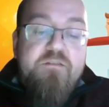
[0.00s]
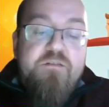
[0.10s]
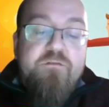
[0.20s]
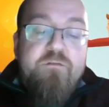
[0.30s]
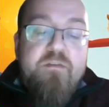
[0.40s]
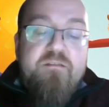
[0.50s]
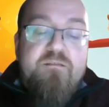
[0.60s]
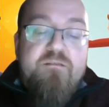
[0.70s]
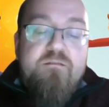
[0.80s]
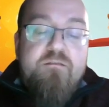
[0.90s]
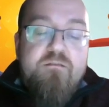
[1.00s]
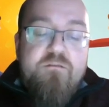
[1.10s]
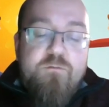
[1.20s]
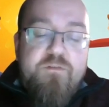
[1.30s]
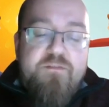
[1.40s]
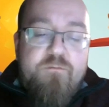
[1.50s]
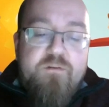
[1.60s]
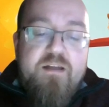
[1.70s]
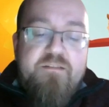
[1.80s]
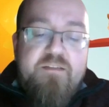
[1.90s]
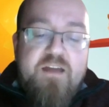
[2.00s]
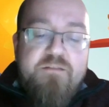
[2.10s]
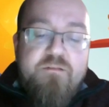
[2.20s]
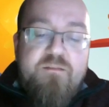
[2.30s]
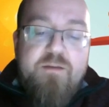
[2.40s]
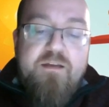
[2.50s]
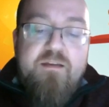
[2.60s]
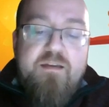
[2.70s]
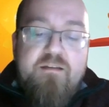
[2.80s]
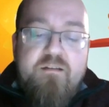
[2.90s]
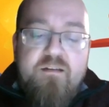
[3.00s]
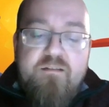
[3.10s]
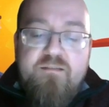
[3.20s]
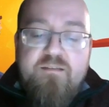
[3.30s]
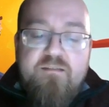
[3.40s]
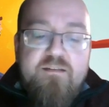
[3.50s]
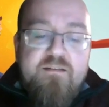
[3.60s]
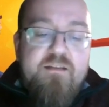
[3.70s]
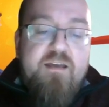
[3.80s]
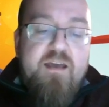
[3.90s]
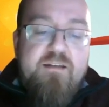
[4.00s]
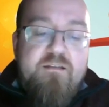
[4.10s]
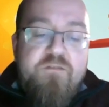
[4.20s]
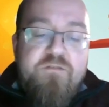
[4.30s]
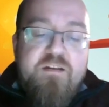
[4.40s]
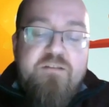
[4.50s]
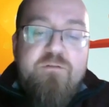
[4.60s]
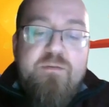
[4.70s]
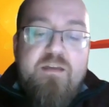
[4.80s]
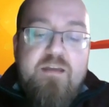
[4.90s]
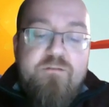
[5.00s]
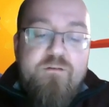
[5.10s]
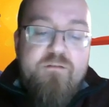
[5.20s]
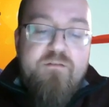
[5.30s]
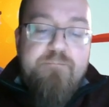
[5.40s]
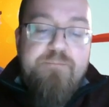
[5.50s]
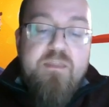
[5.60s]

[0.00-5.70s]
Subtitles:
Children with this disorganized attachment display inconsistent and contradictory behaviors,